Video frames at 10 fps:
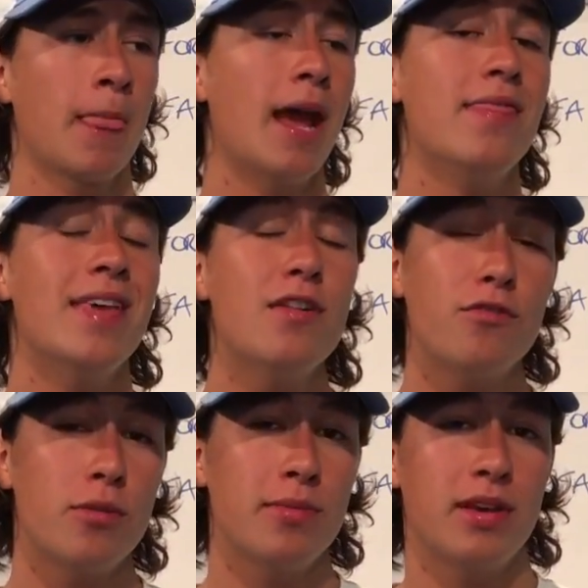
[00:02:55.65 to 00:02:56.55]
and then
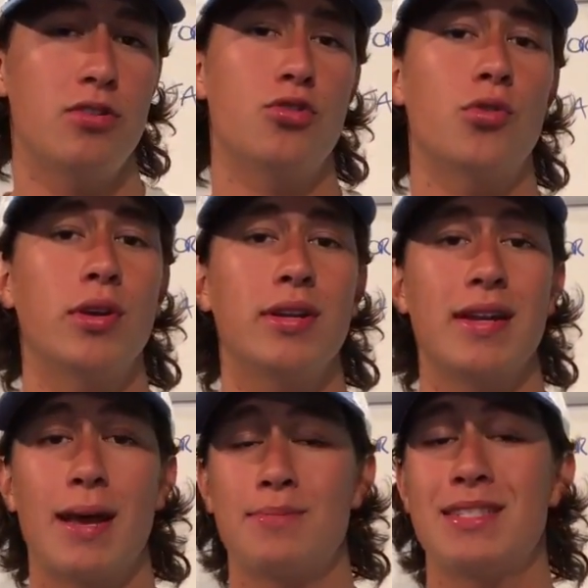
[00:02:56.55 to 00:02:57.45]
from there you create
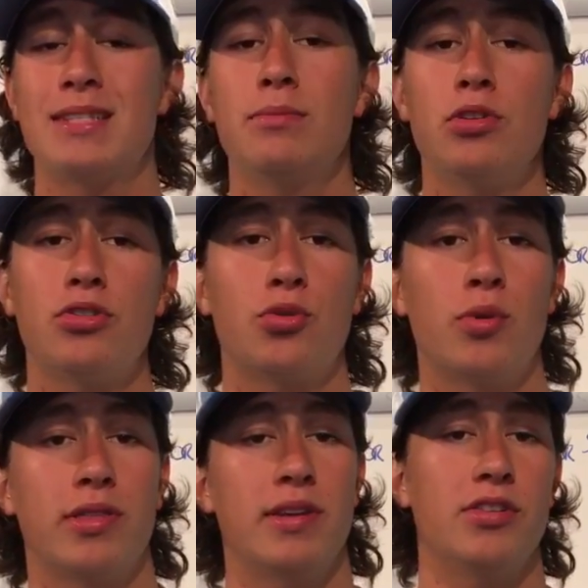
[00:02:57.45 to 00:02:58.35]
an app similar to
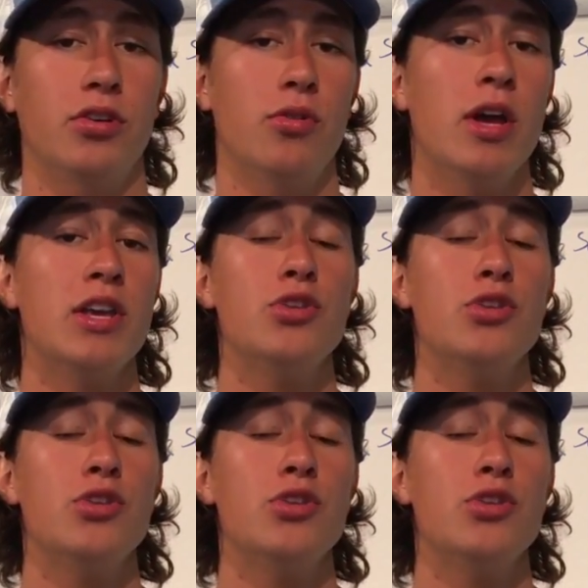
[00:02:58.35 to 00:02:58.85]
what they do.